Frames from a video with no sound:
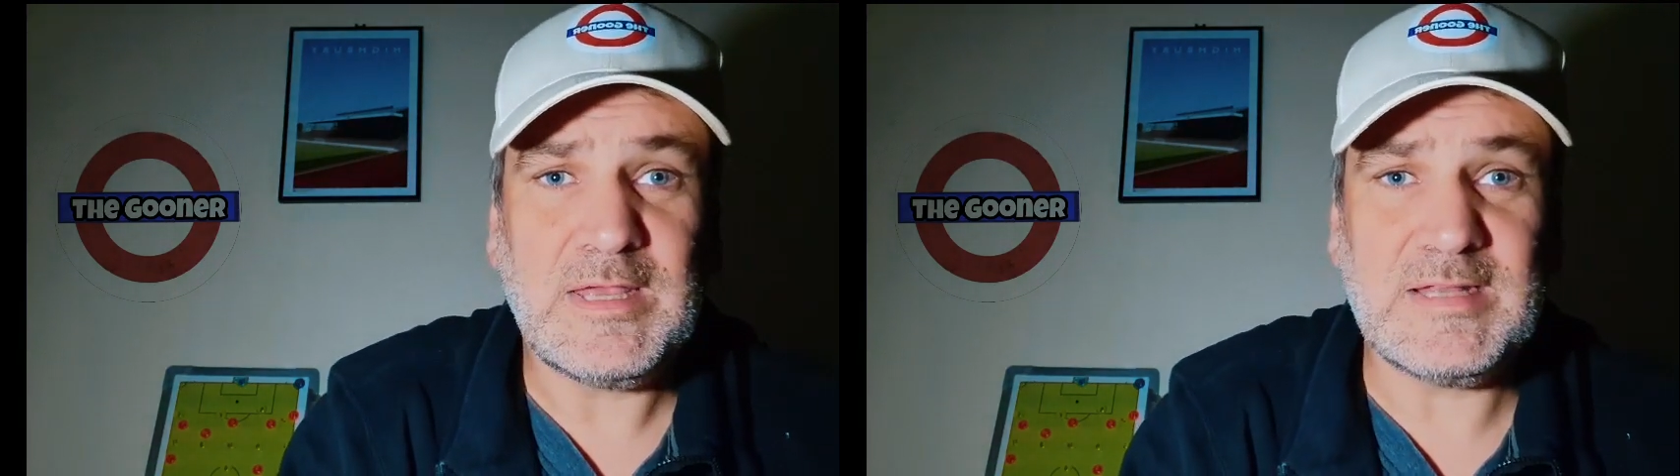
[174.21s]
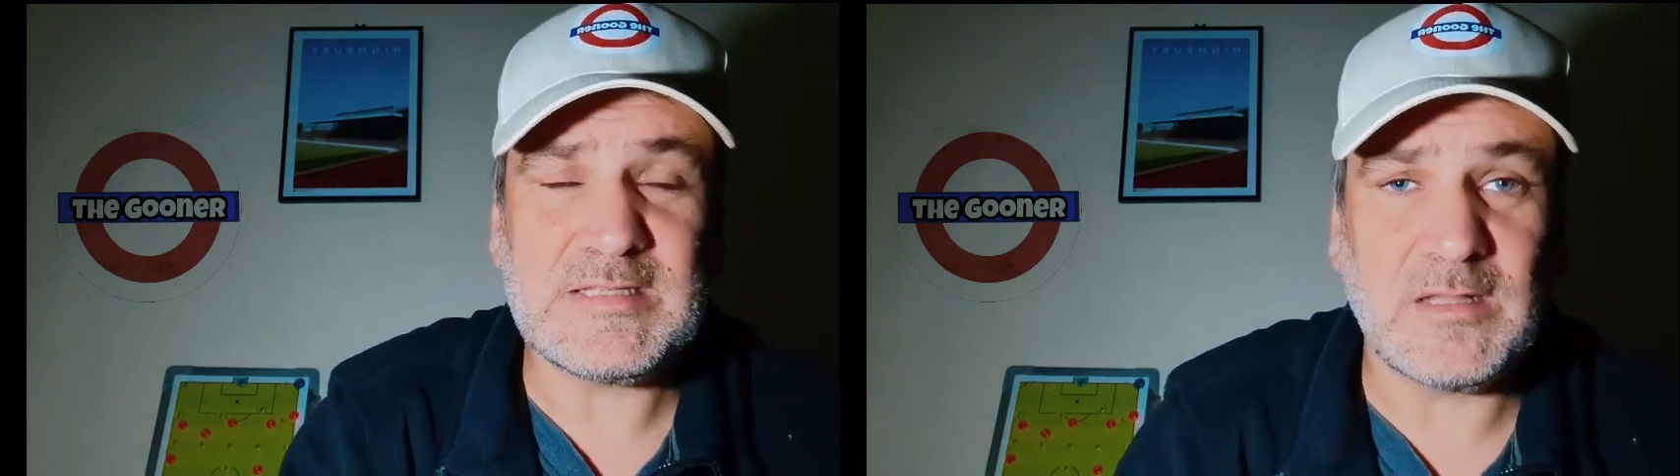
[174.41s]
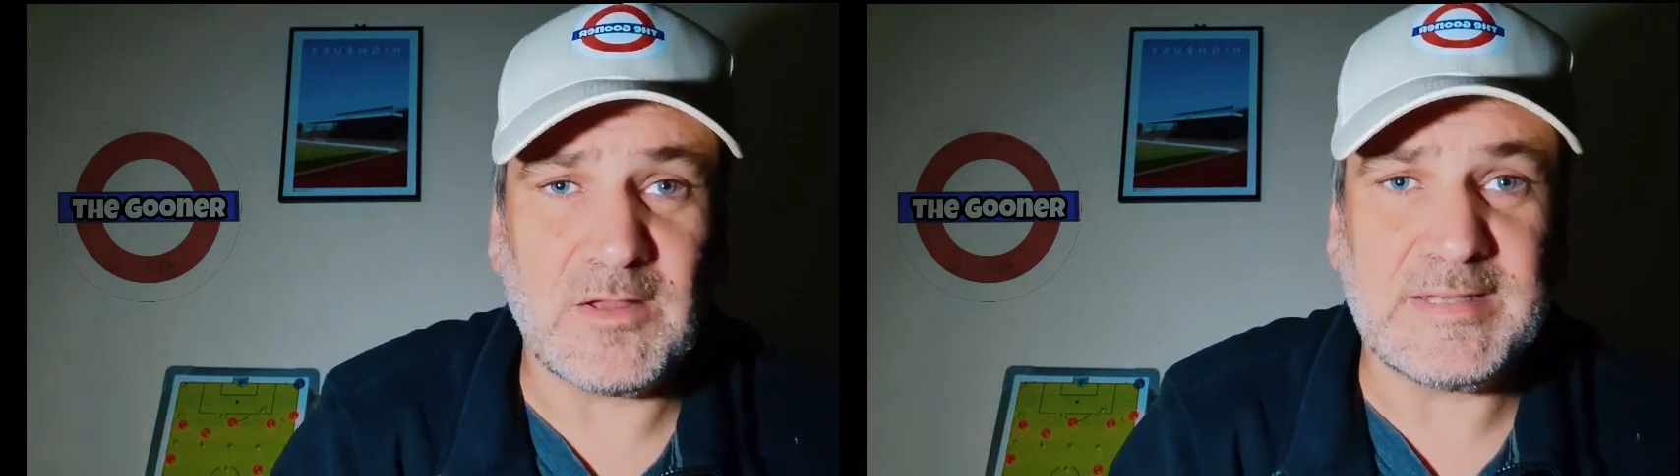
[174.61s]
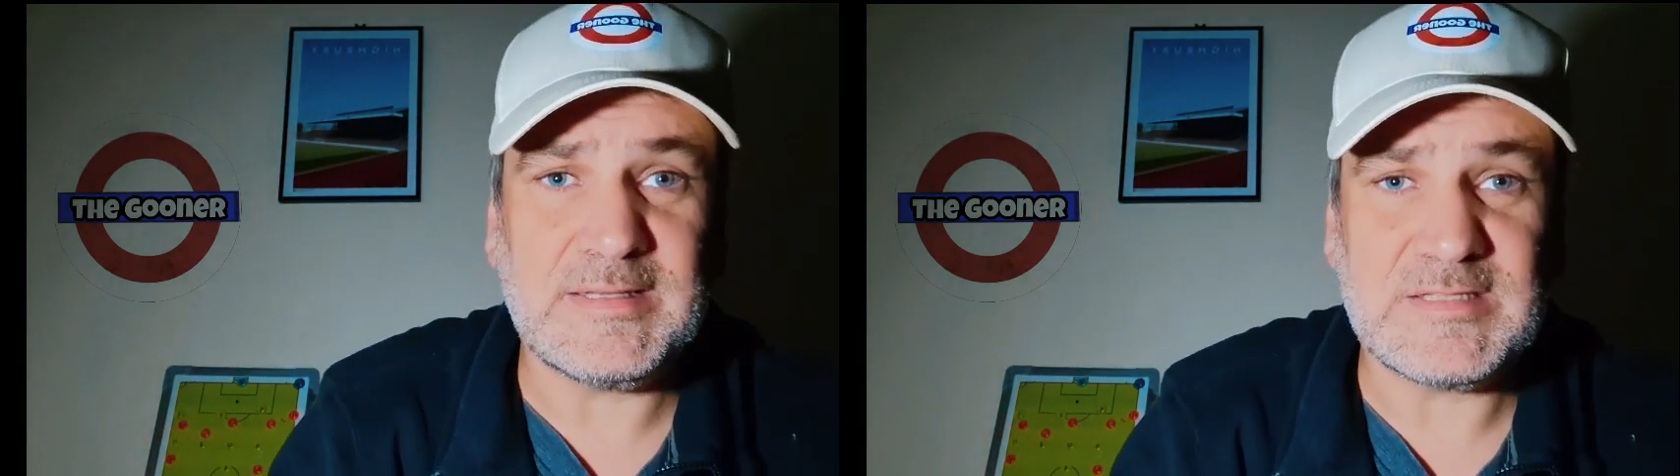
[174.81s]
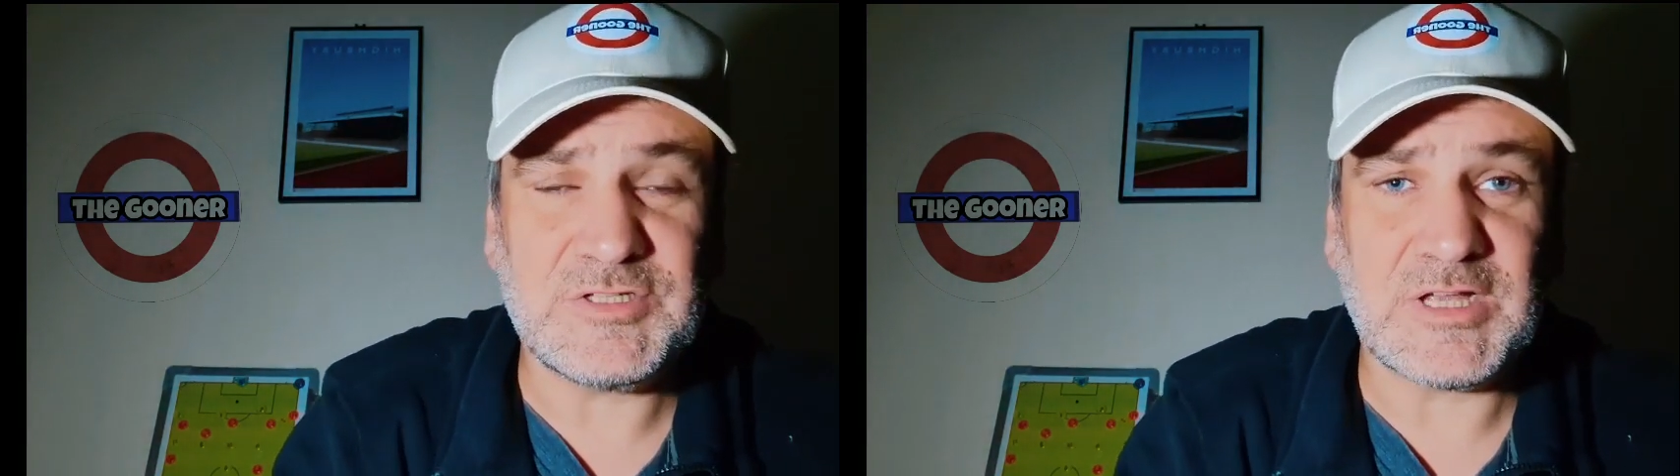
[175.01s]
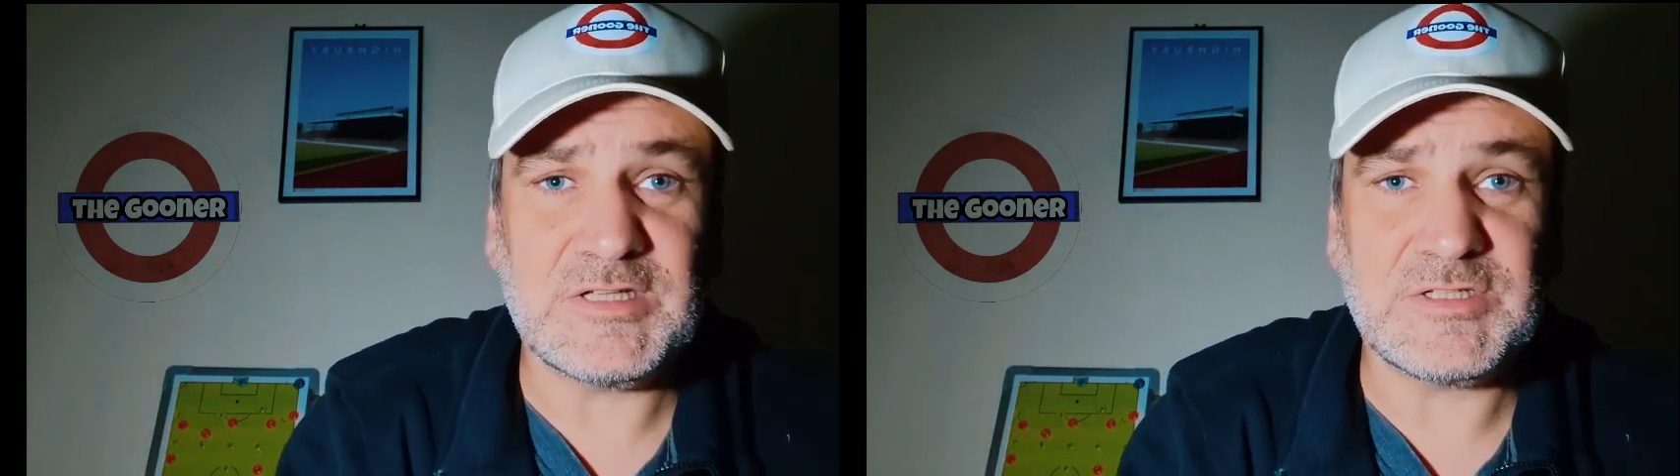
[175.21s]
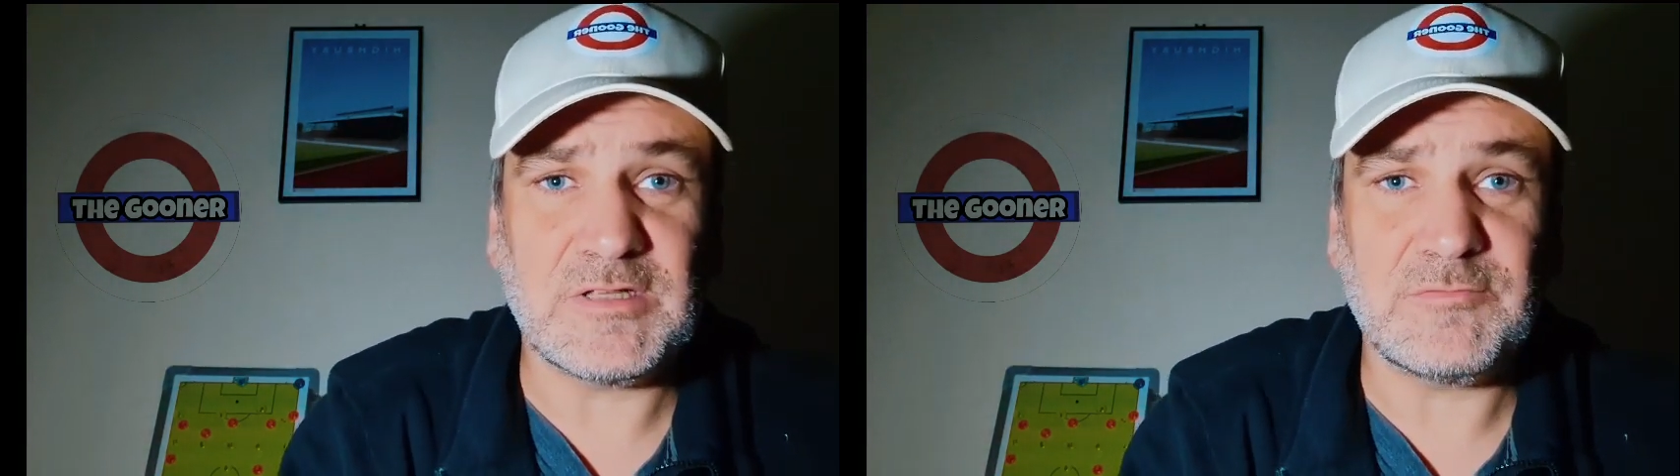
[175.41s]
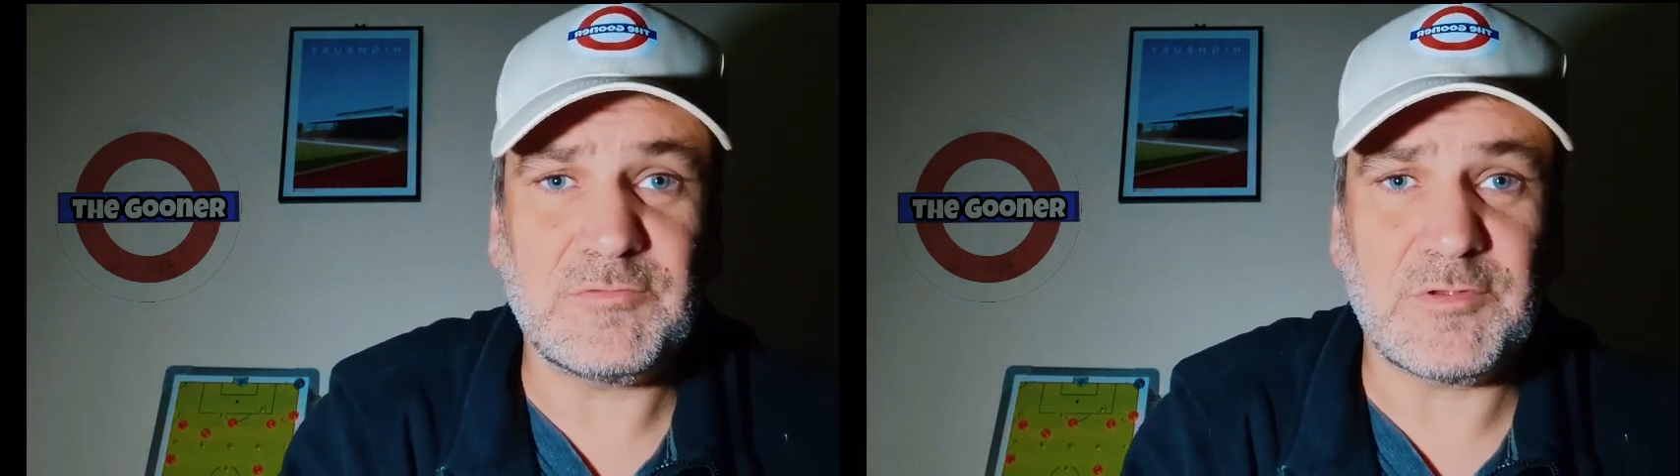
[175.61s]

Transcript: it's likely to change the